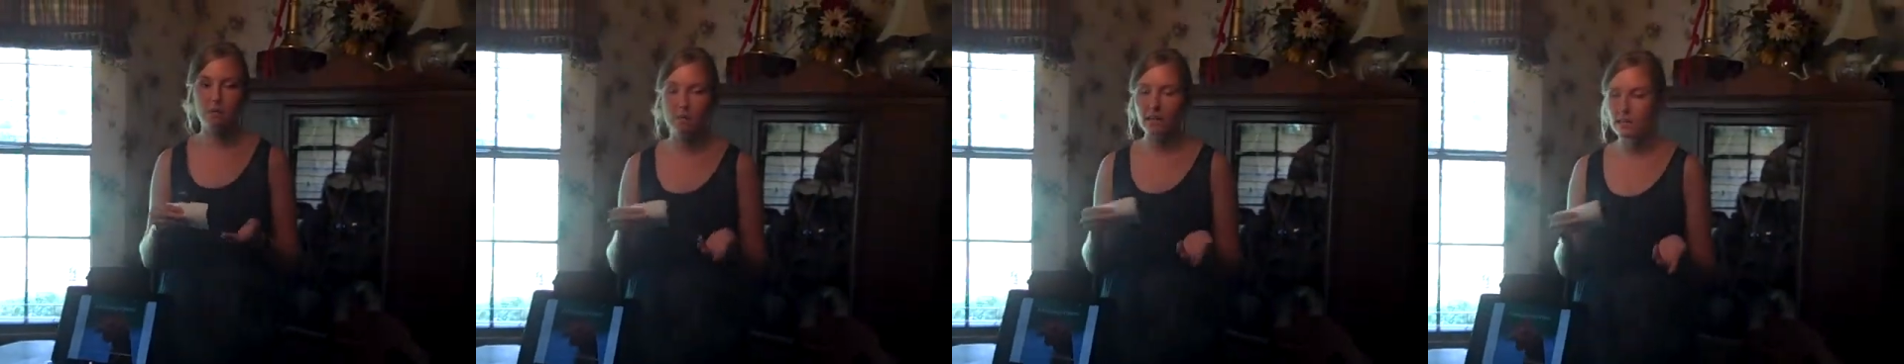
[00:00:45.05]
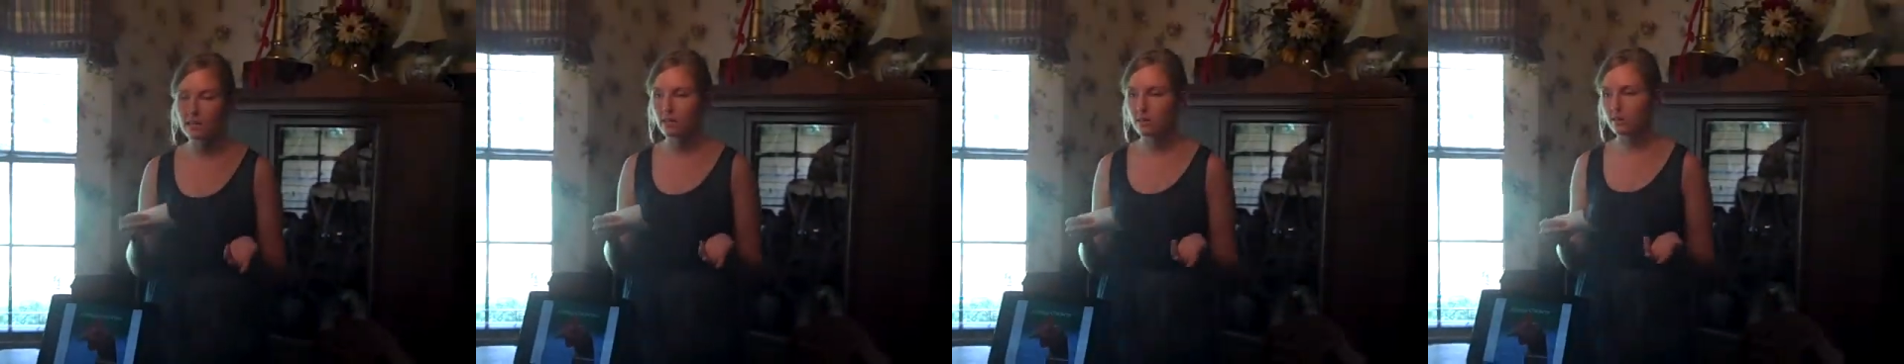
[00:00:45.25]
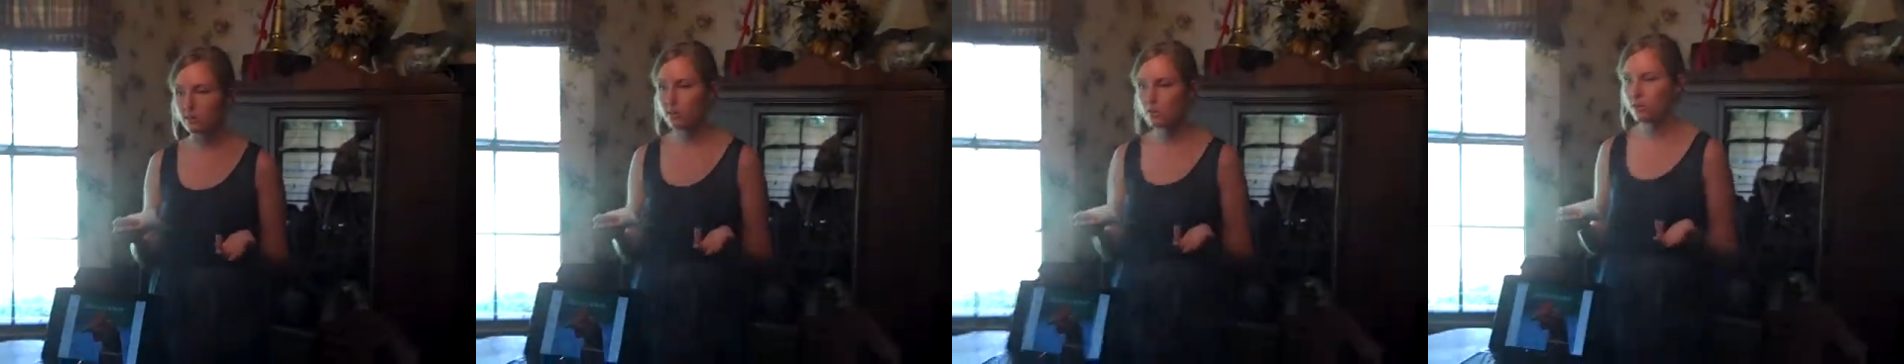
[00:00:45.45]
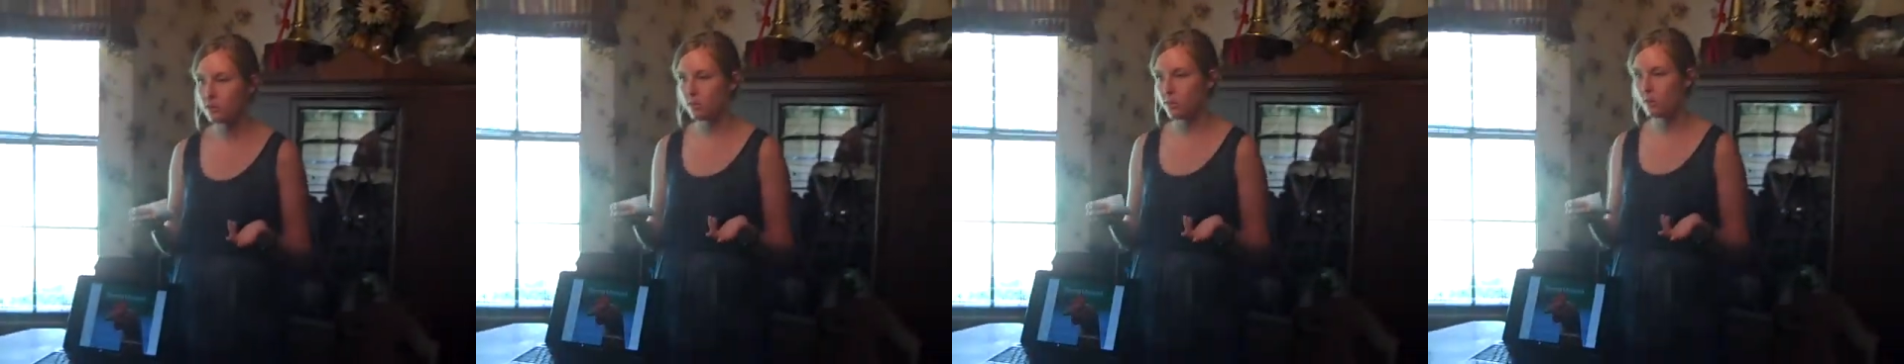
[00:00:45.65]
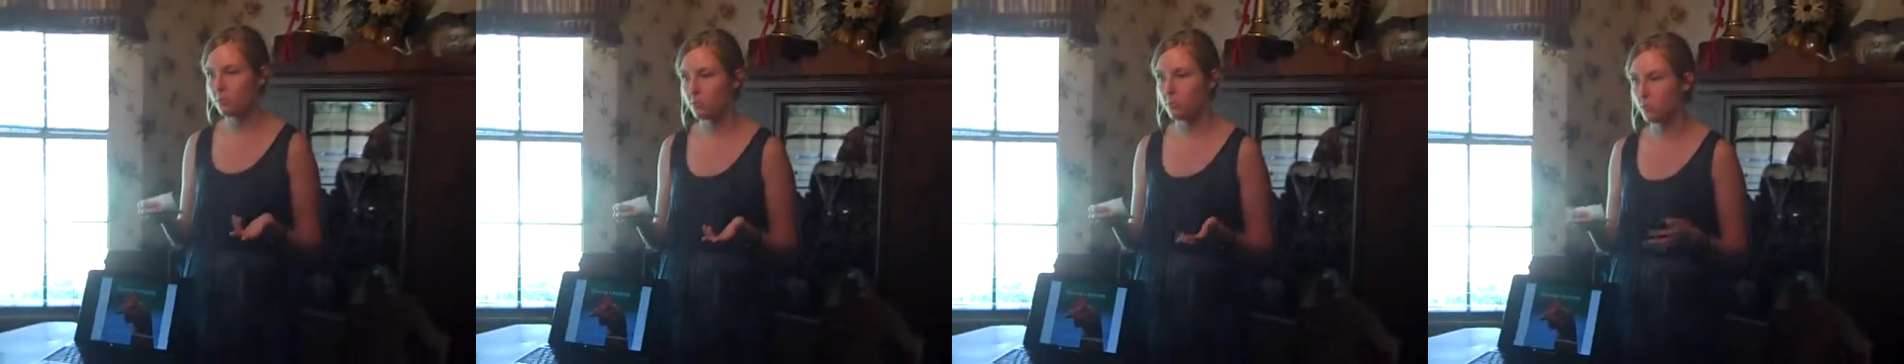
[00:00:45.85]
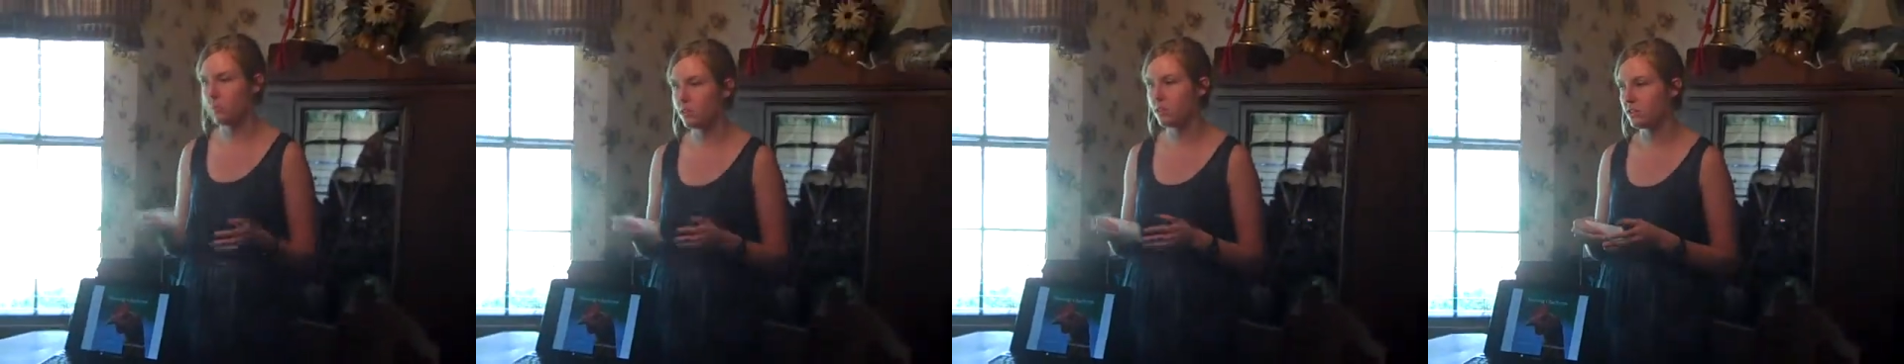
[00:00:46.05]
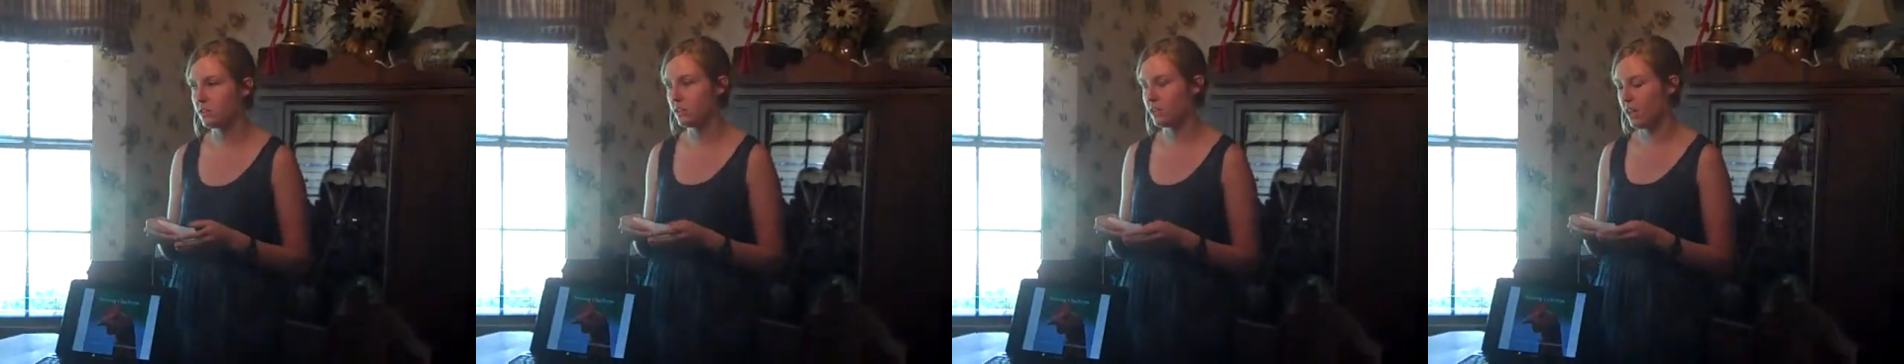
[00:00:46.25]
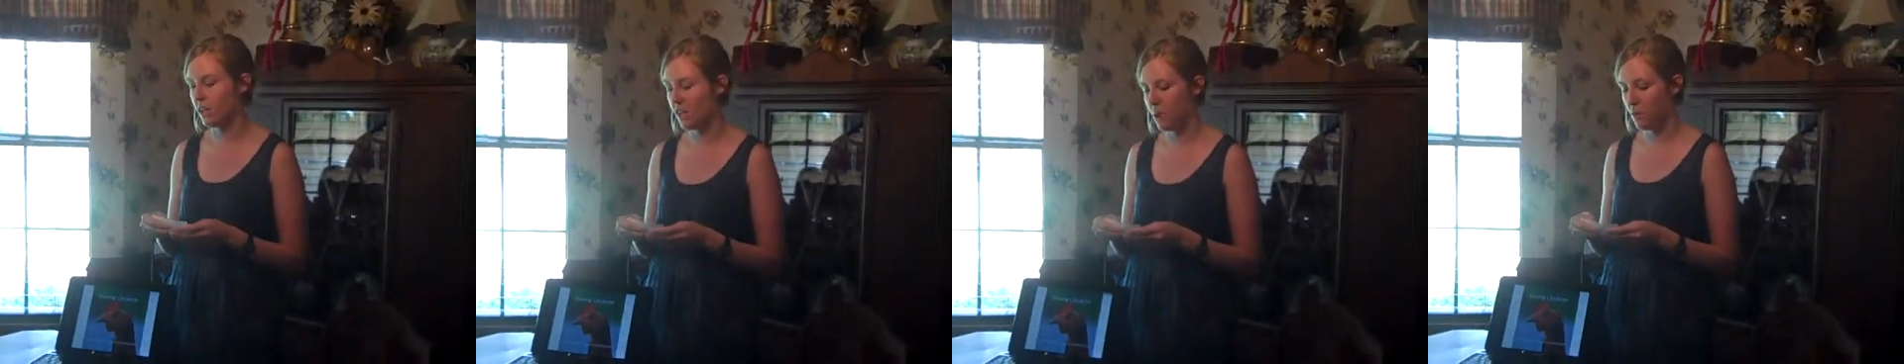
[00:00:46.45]
basically, that they're born
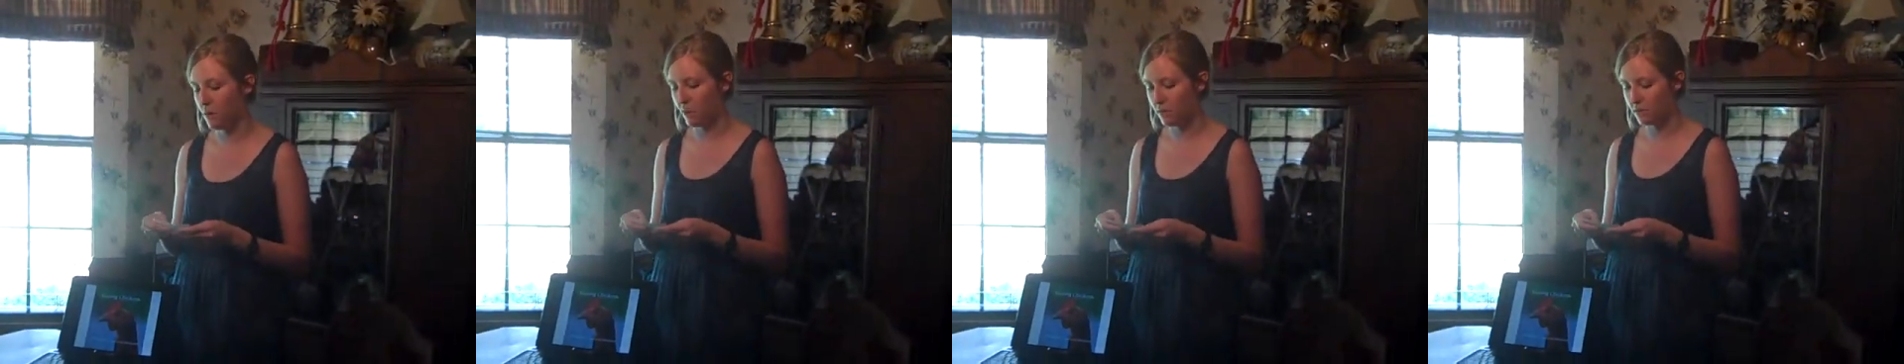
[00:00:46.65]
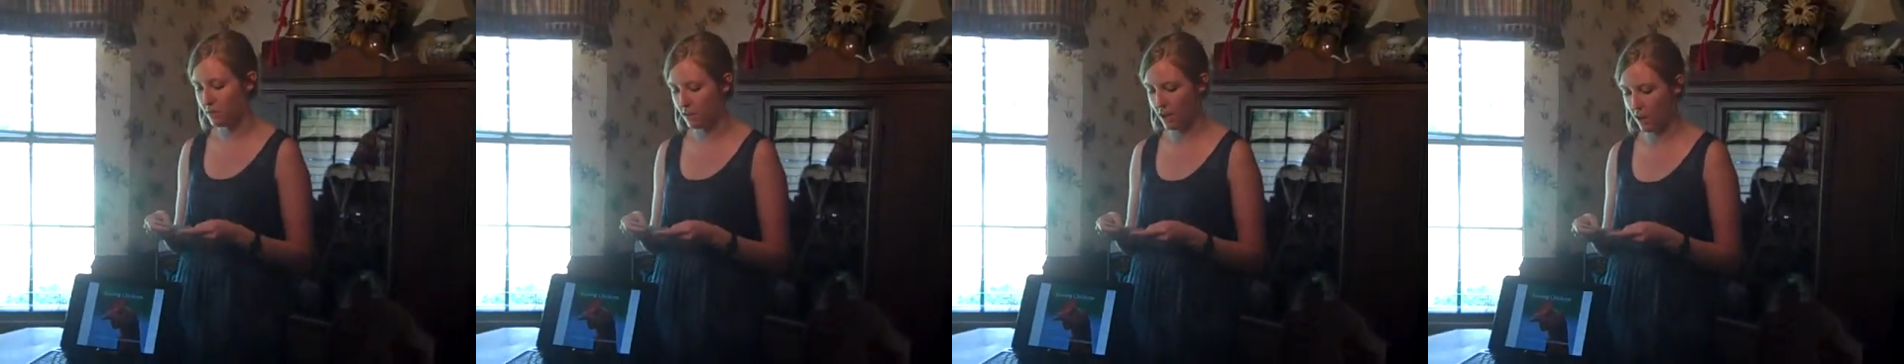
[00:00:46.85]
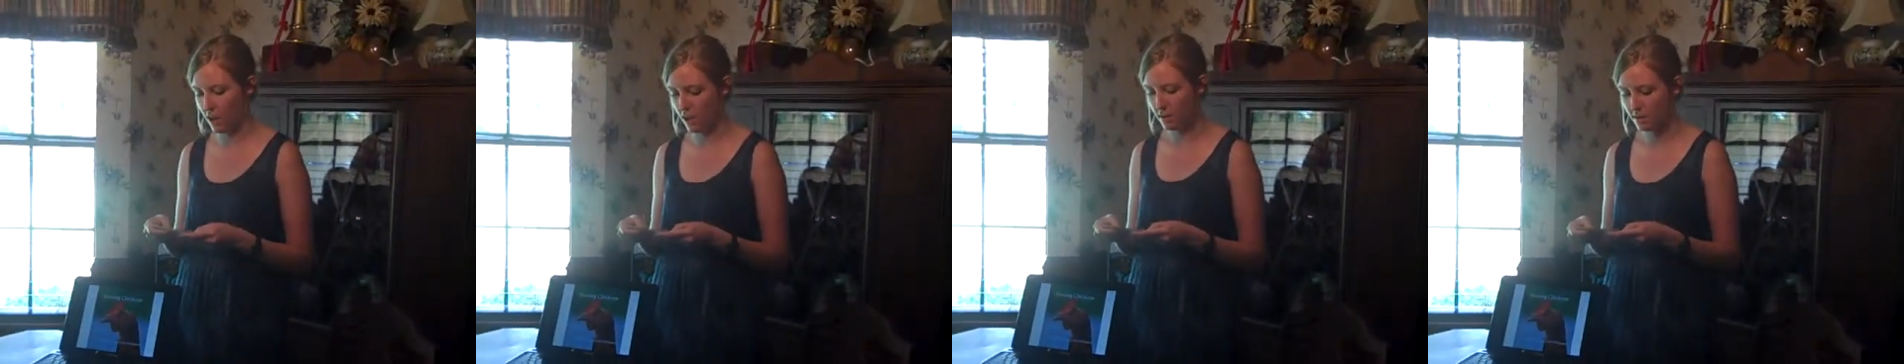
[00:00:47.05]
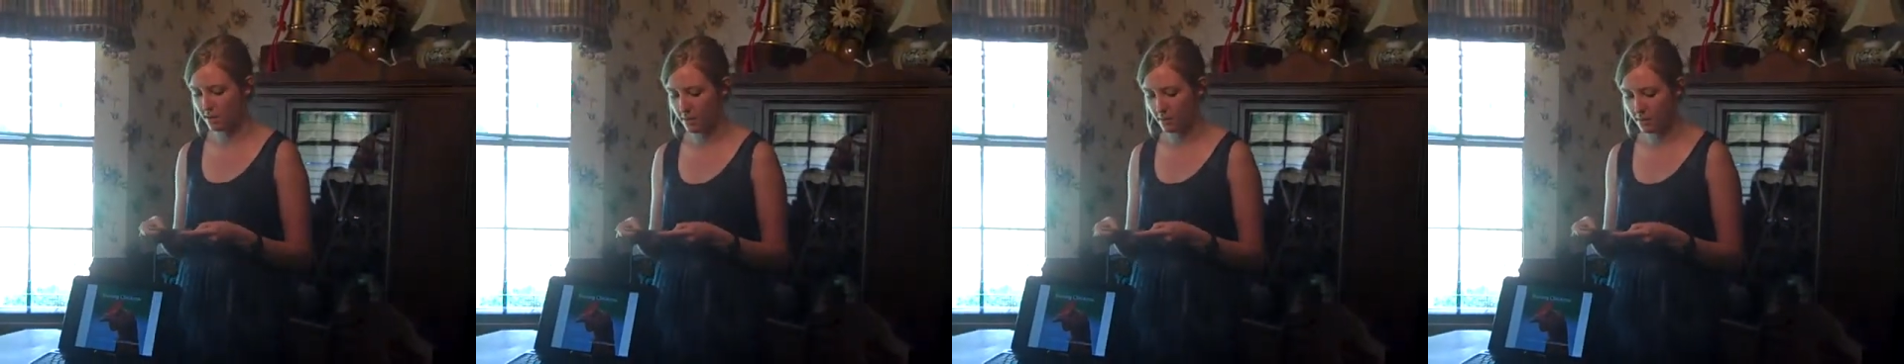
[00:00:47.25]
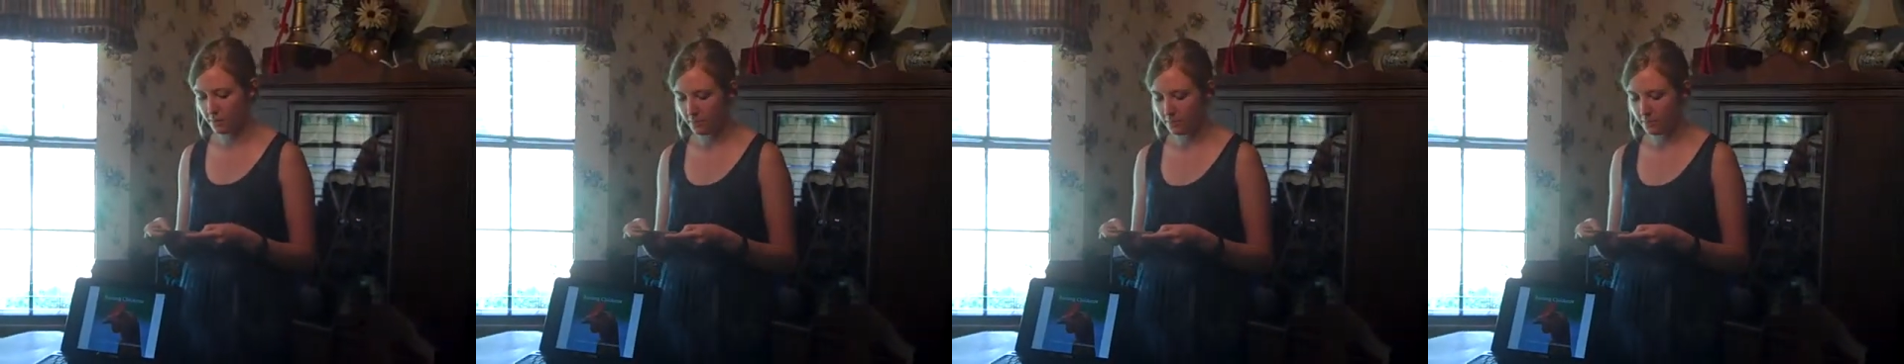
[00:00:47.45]
until they go outside.